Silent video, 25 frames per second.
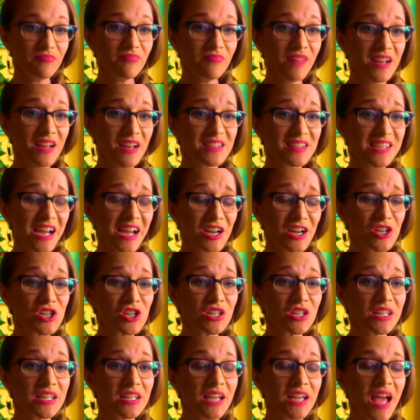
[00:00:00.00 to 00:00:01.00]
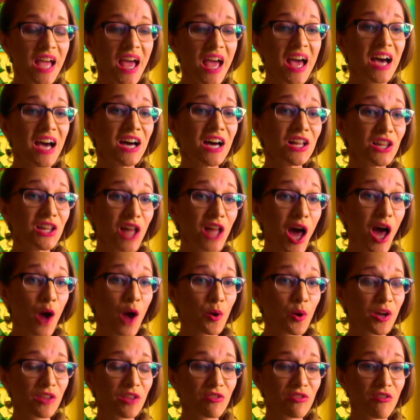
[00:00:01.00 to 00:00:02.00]
It's actually
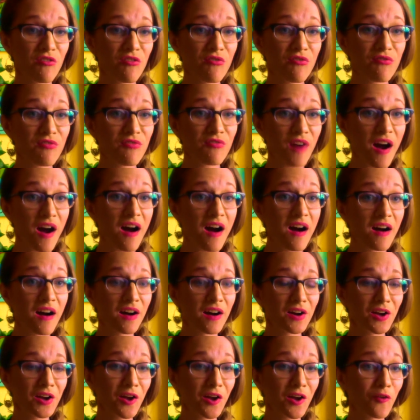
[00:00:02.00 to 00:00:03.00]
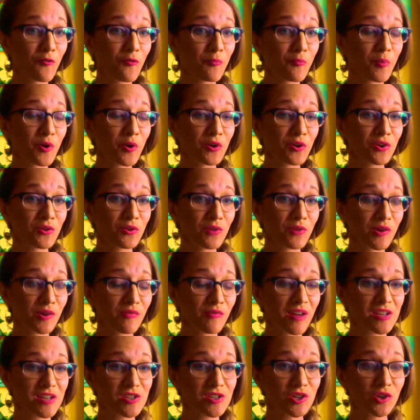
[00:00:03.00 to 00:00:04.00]
allowing the fog of Mercury
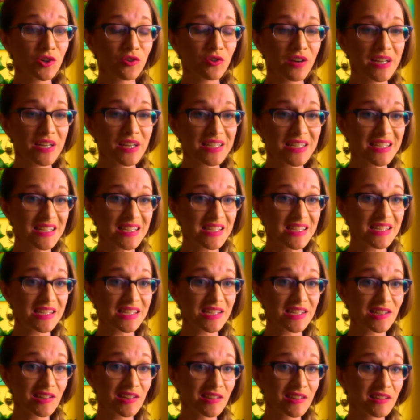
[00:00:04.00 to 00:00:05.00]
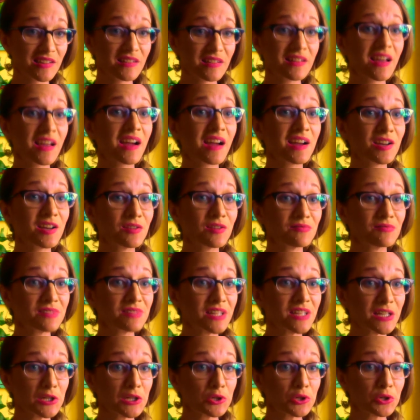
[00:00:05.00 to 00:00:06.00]
retrograde to still kind of
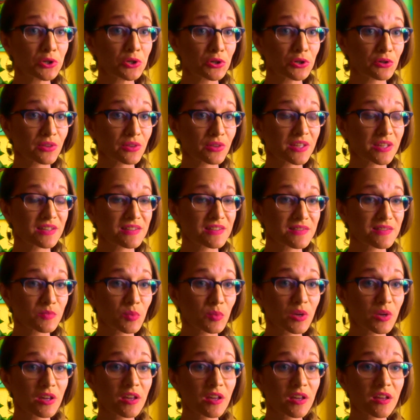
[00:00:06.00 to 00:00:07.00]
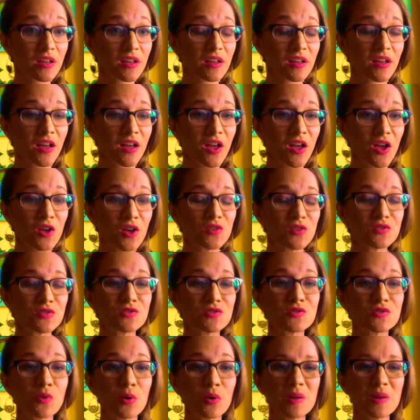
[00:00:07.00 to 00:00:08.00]
linger this week.
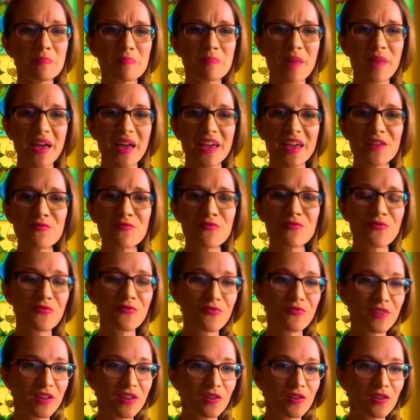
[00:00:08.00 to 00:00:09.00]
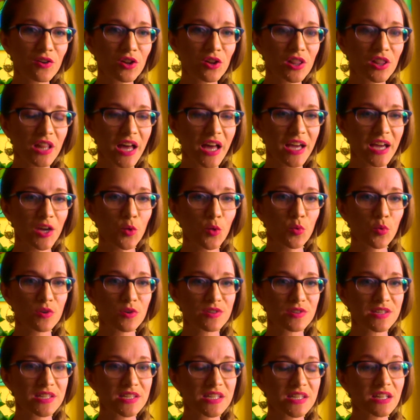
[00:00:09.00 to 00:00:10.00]
So it may feel like we're
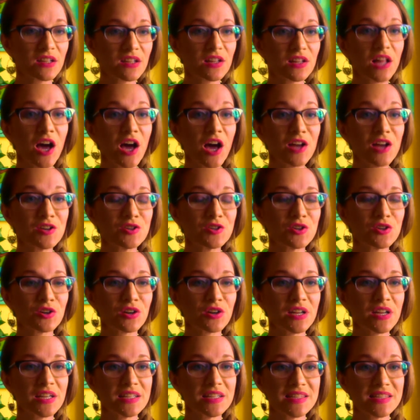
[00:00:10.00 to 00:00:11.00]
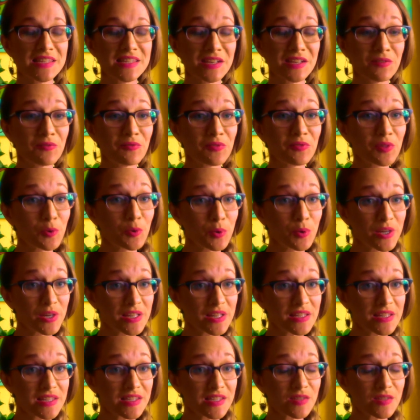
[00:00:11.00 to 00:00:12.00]
still under its
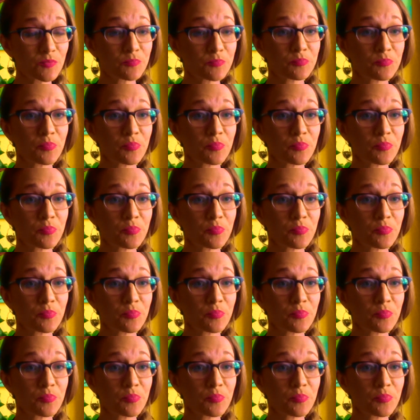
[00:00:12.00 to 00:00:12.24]
influence